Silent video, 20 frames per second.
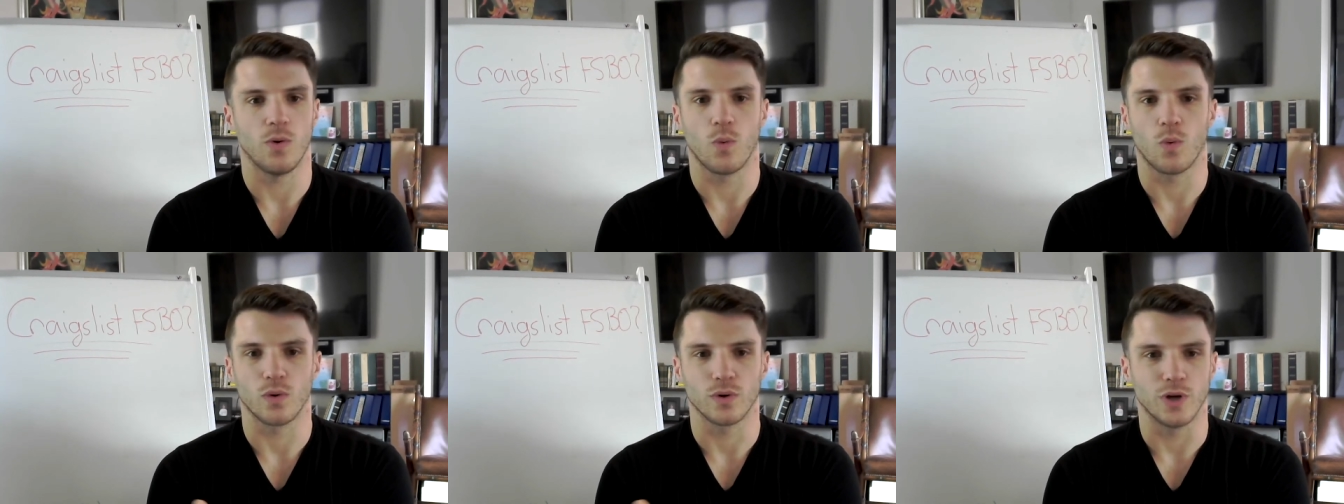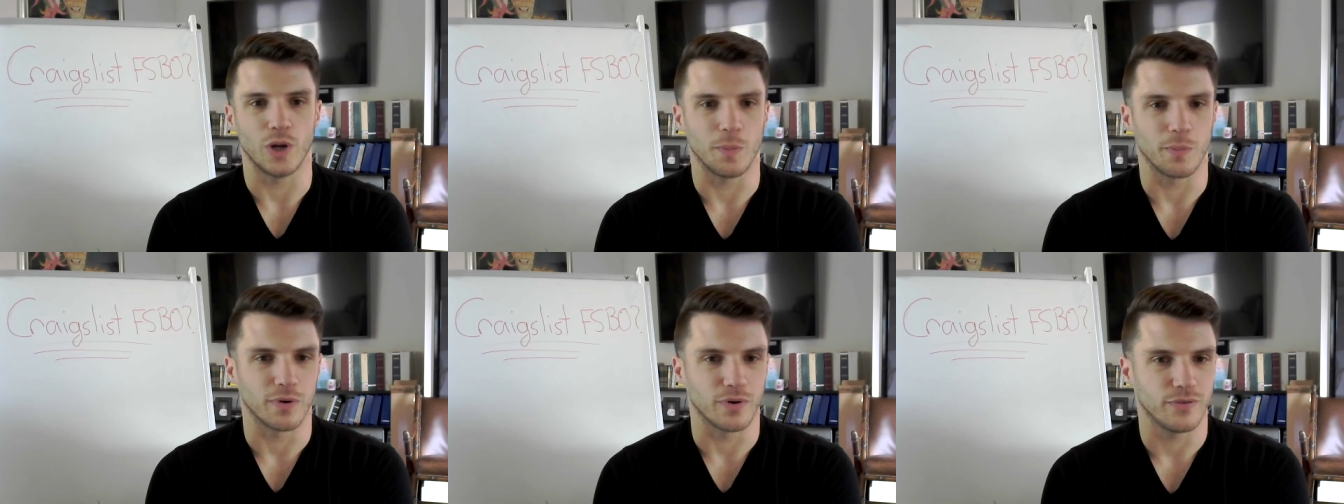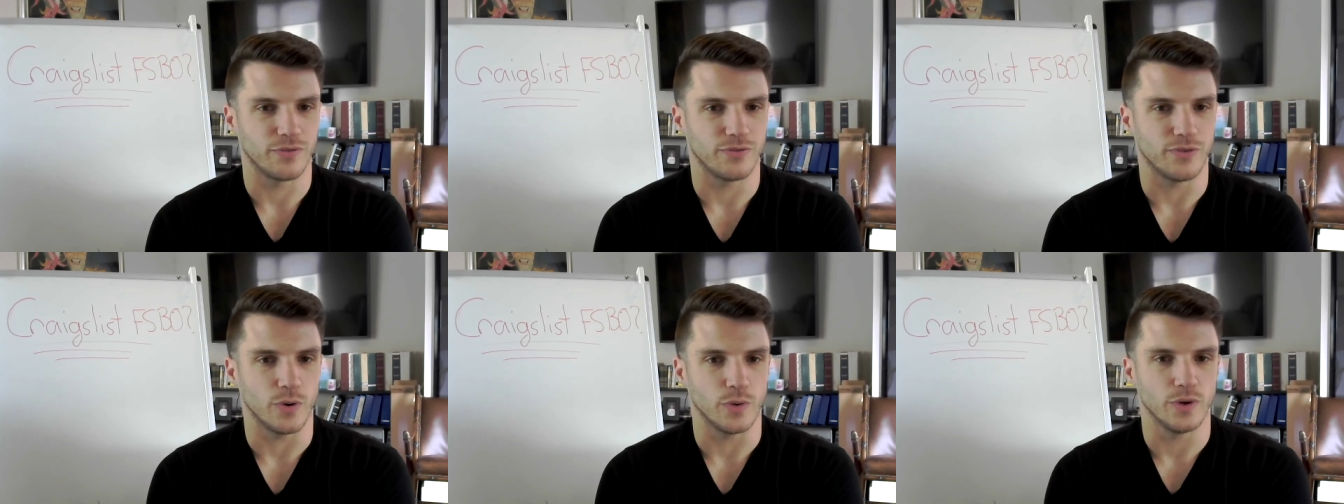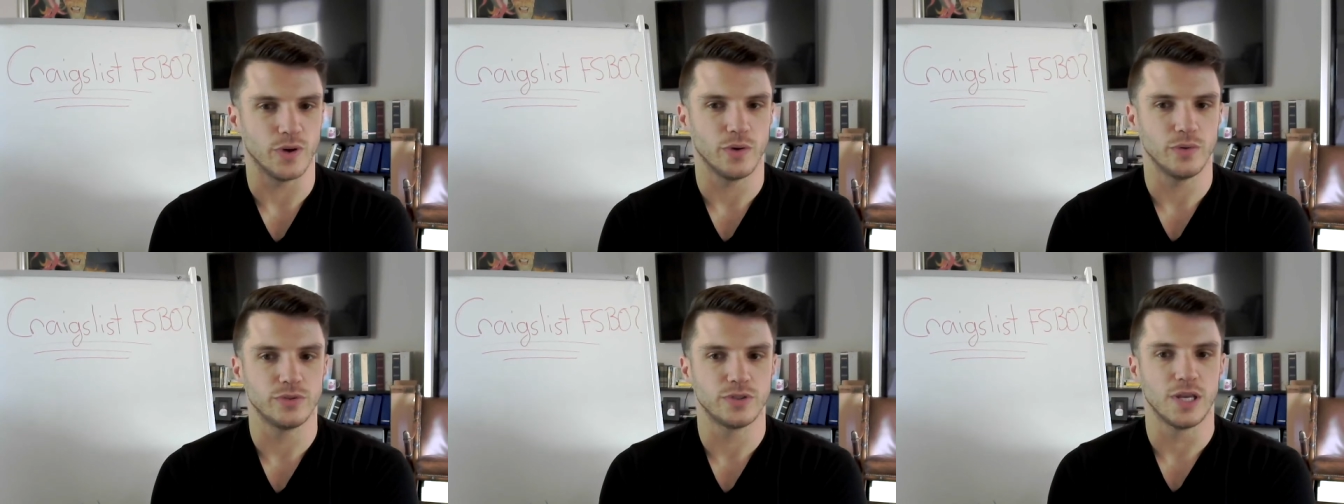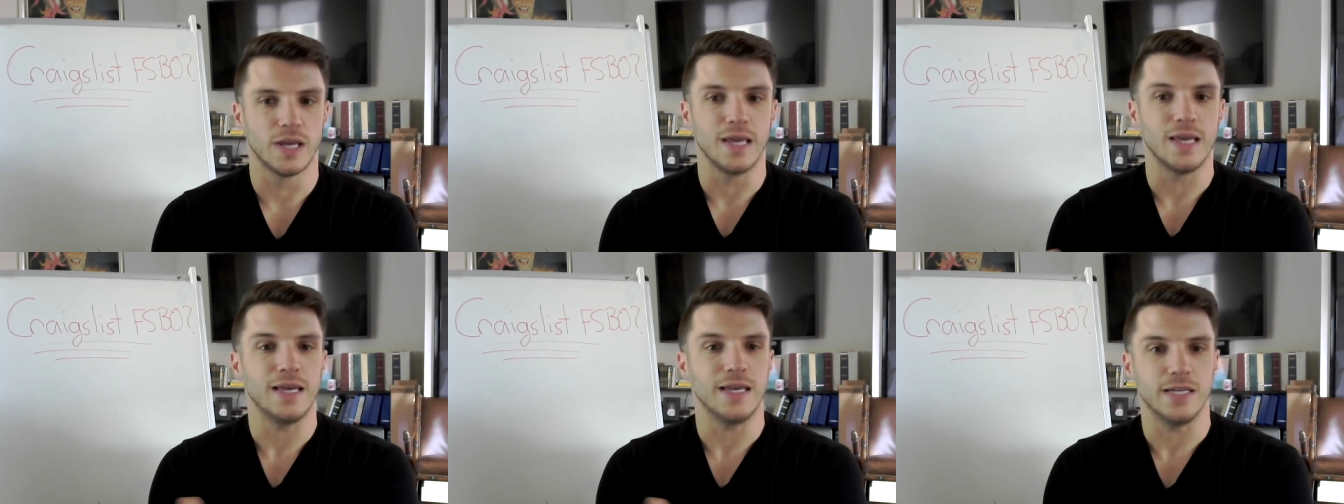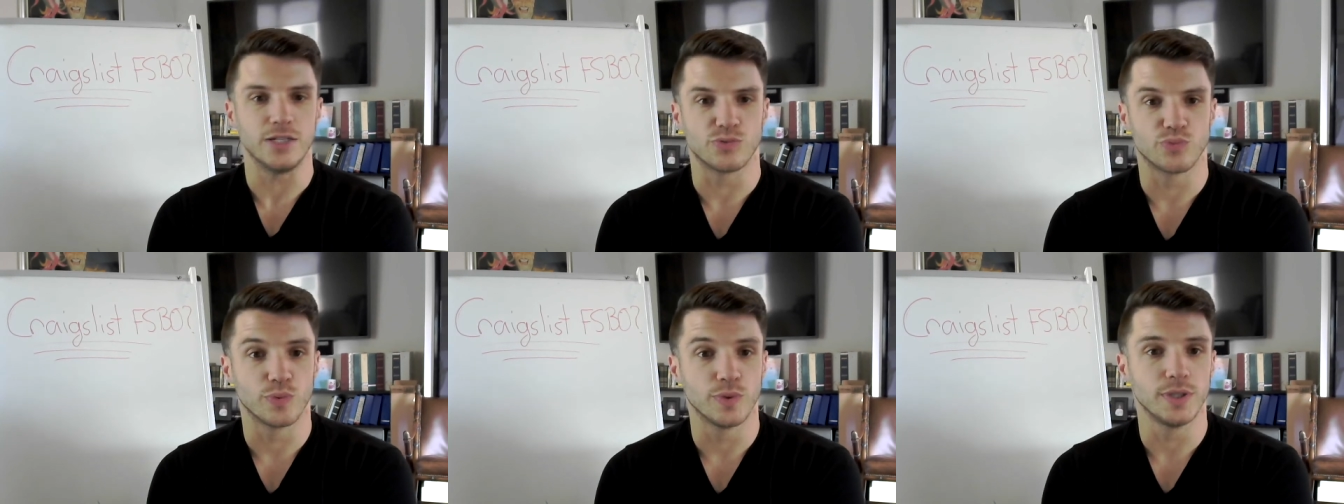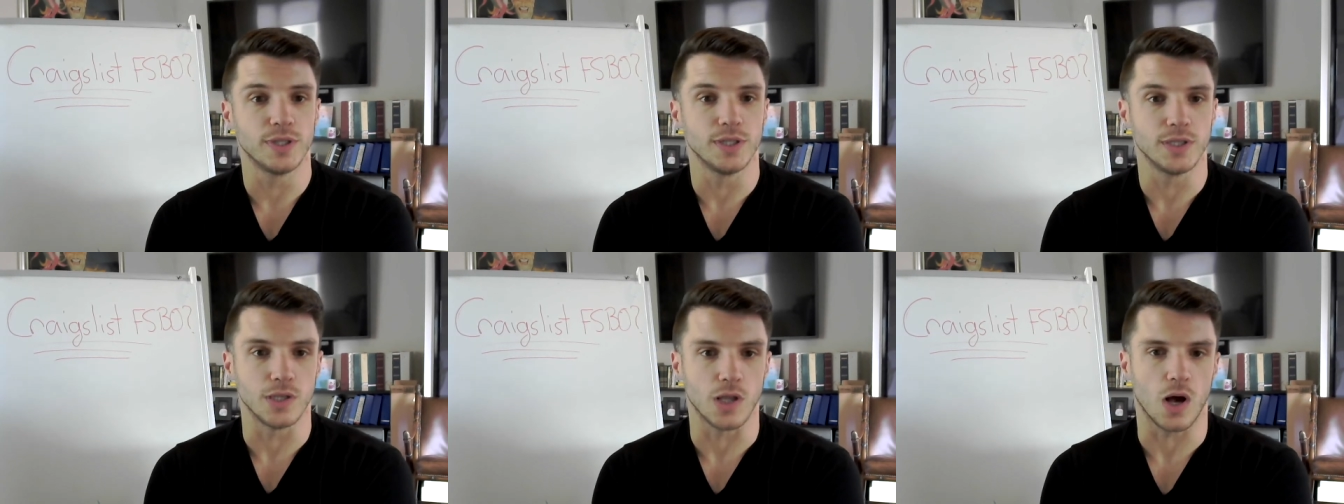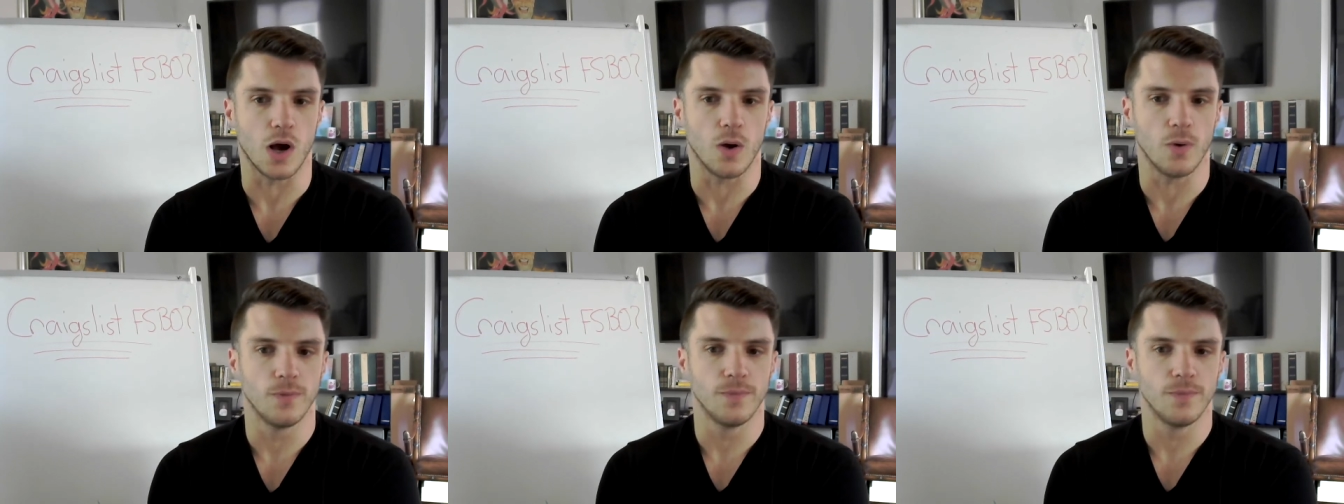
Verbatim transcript: or number of photos is really low.